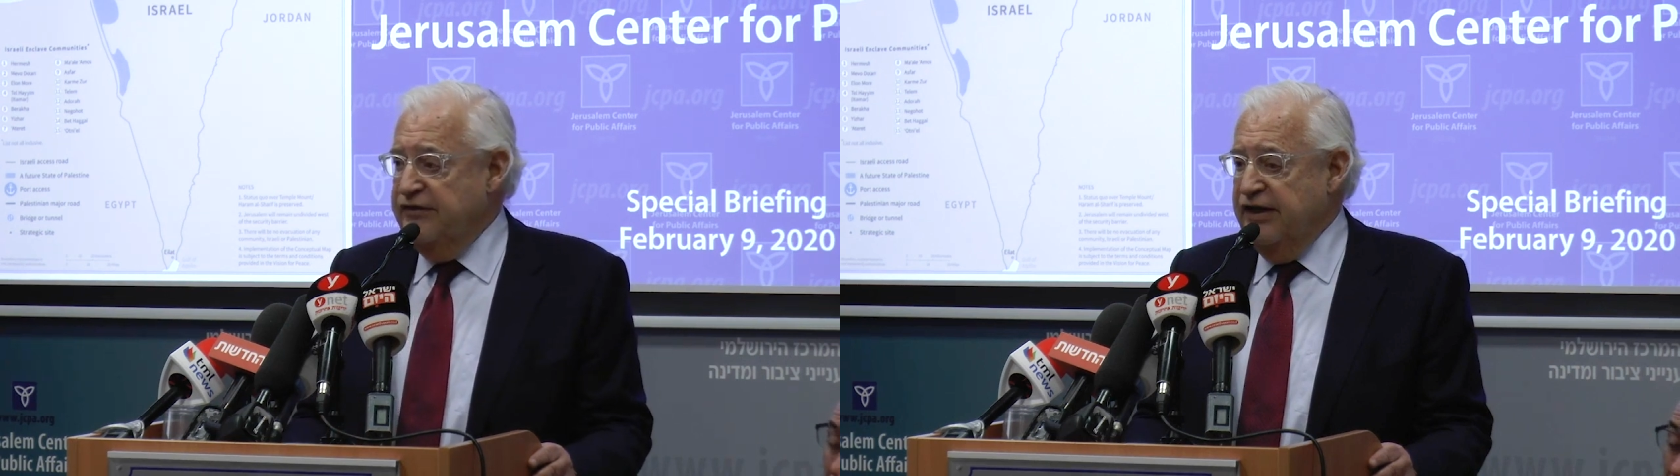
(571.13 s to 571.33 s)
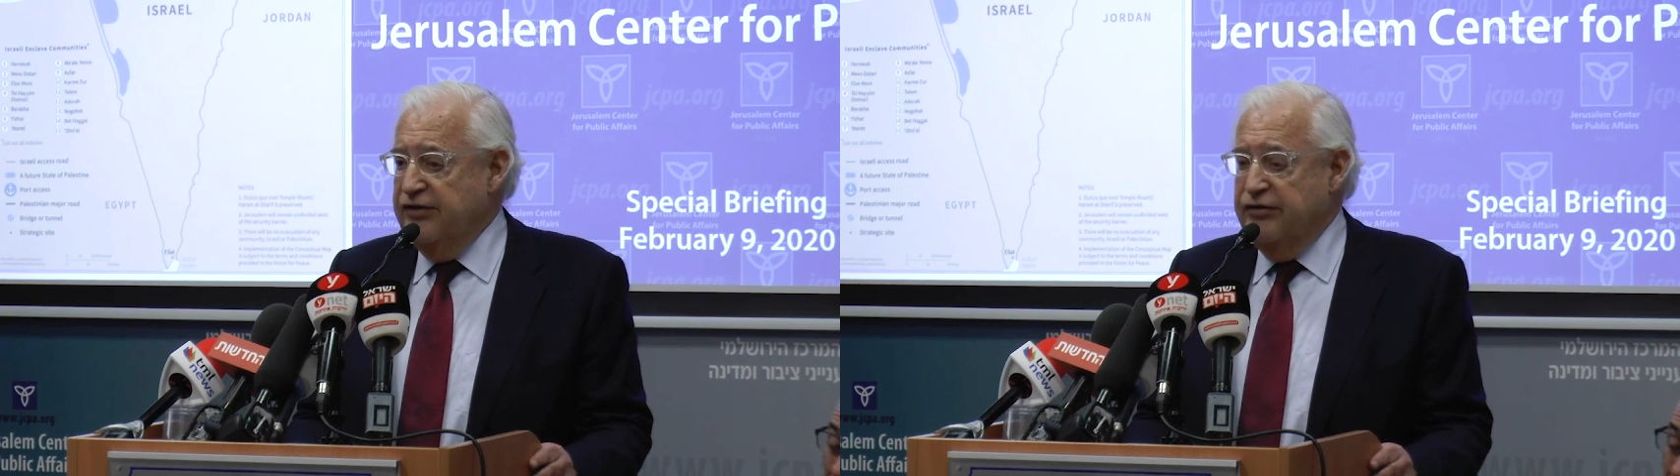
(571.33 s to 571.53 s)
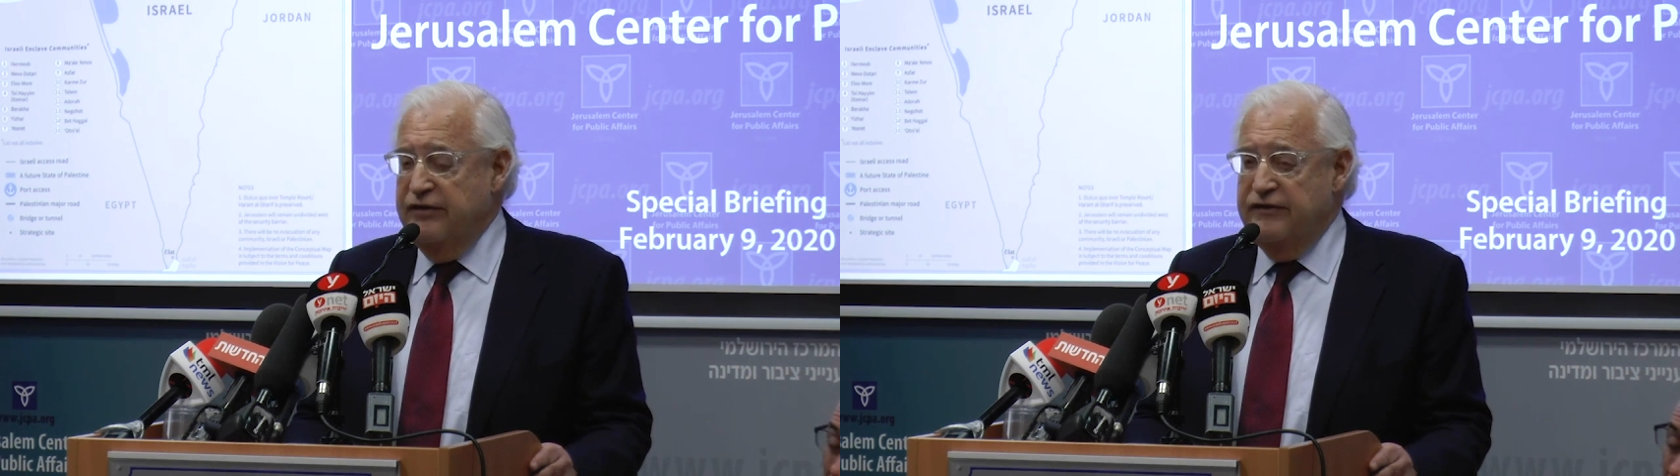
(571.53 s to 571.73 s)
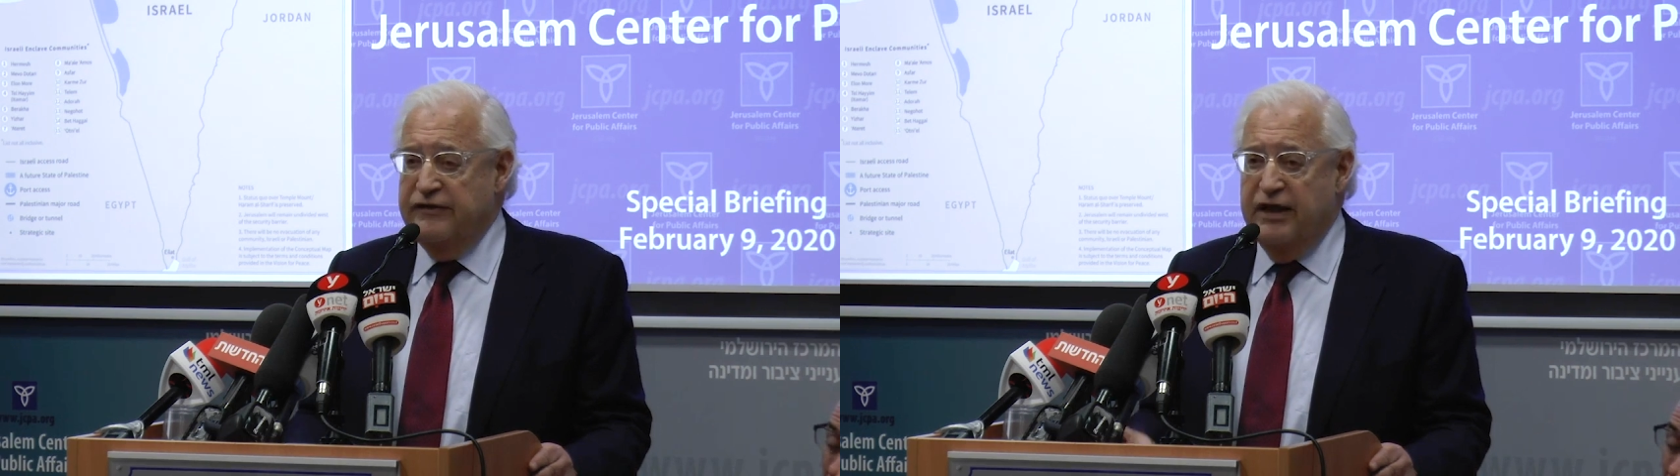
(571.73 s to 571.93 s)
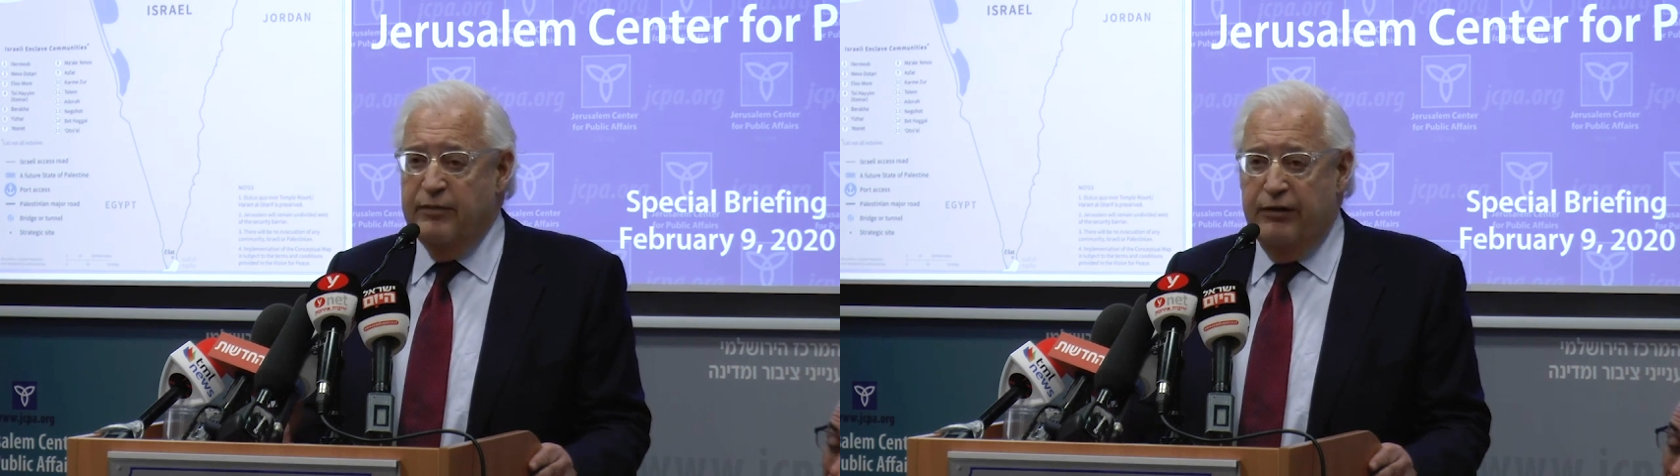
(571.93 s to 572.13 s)
So the second
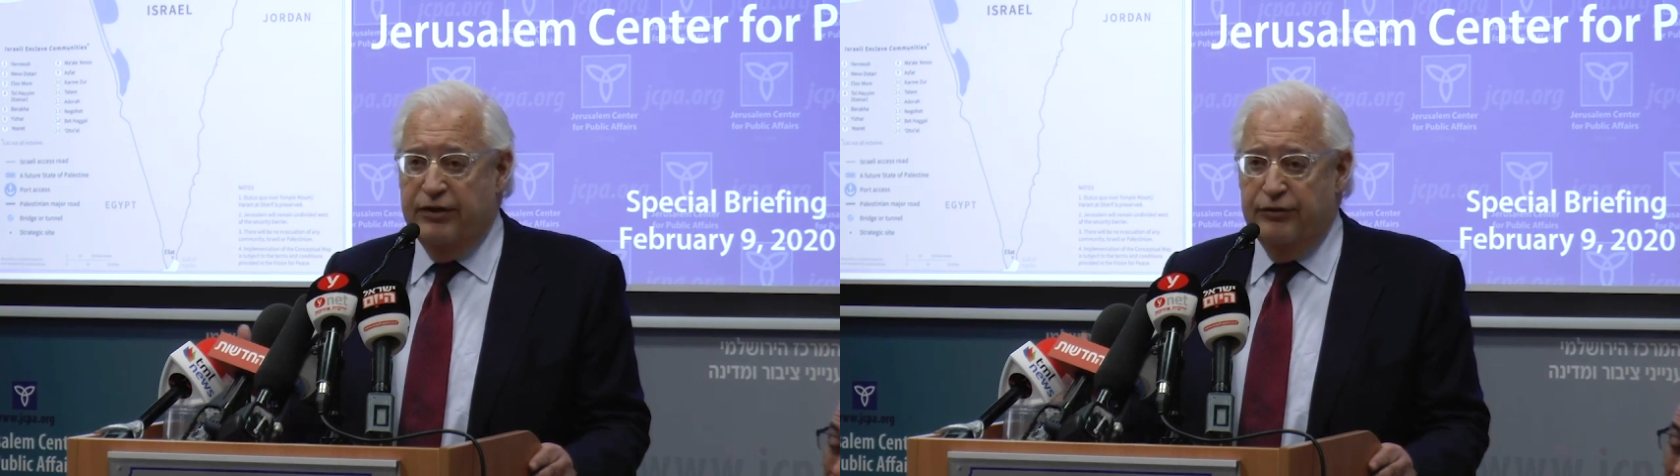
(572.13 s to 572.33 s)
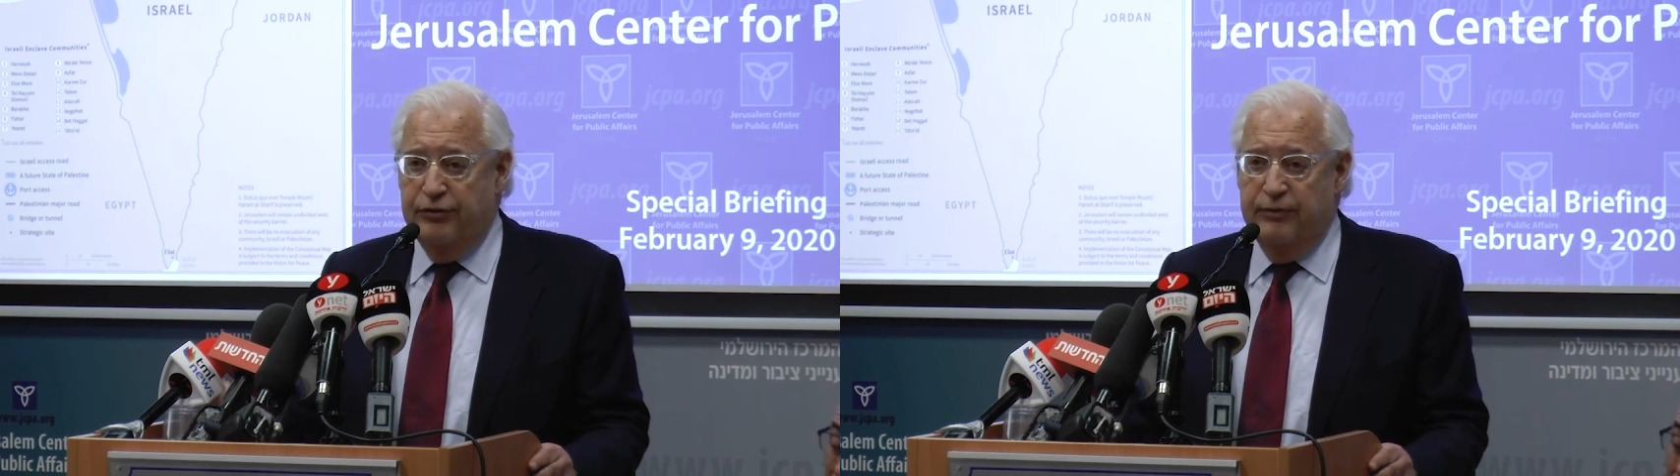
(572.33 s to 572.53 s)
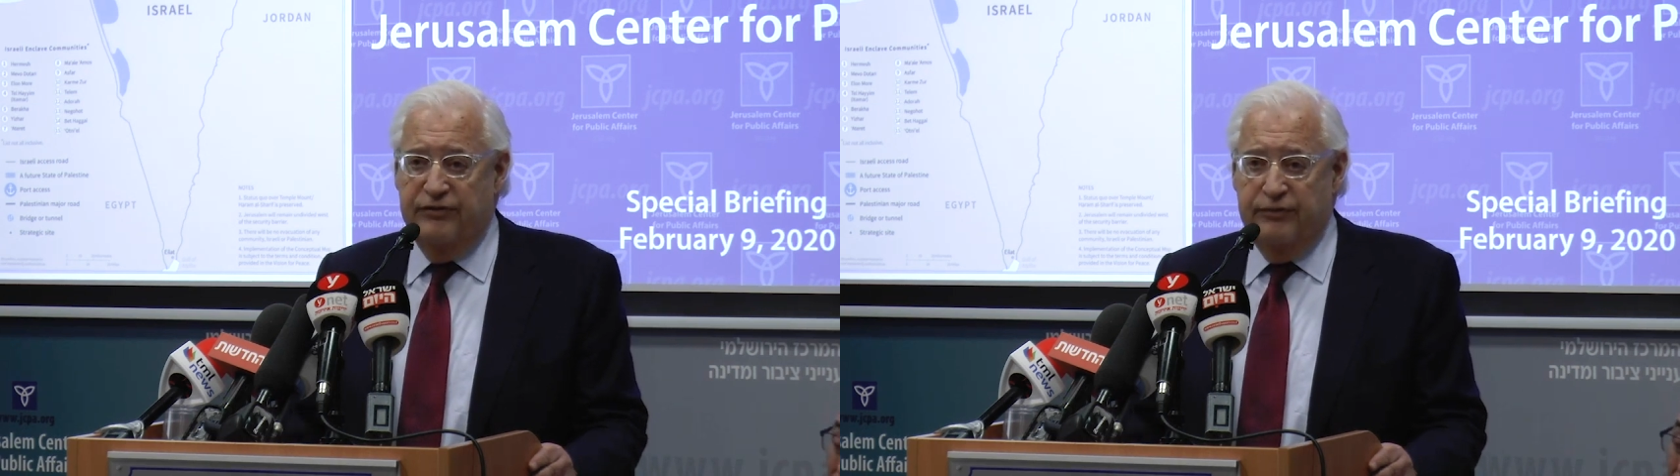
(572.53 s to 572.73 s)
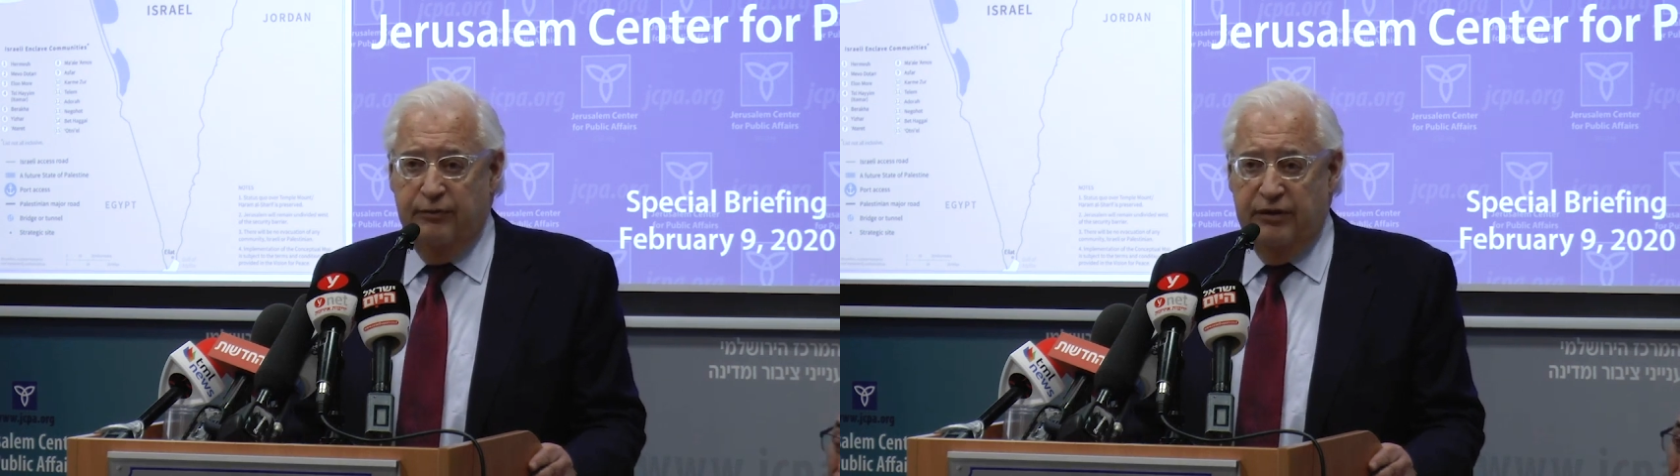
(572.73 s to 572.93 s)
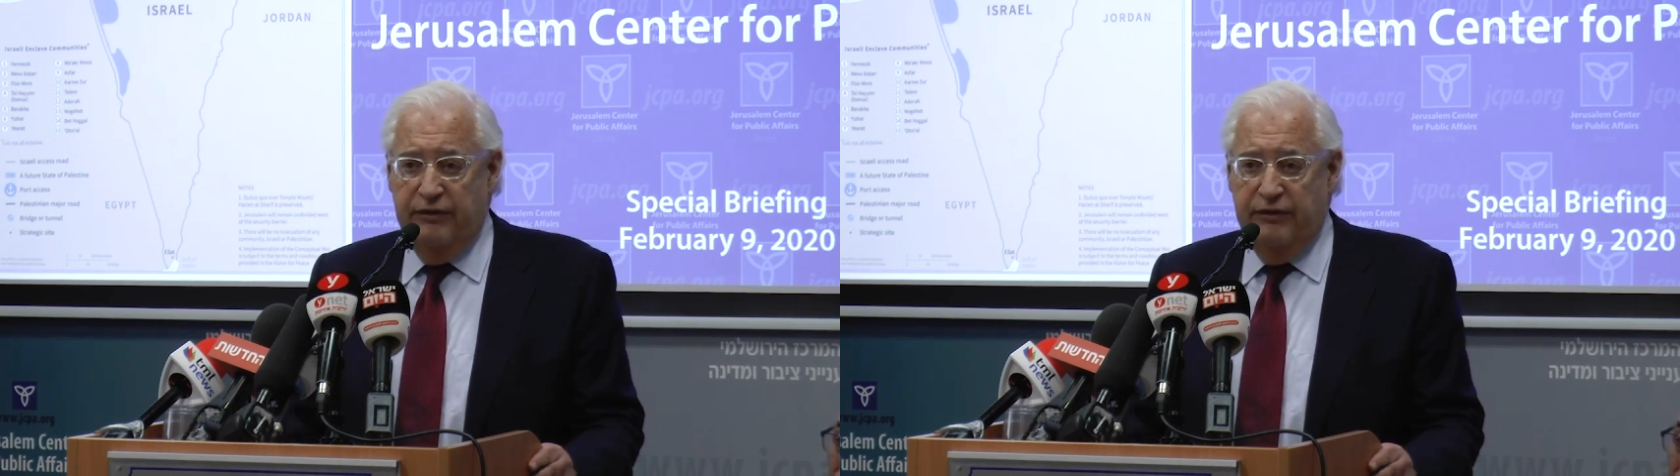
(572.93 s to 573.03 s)
choice is that American troops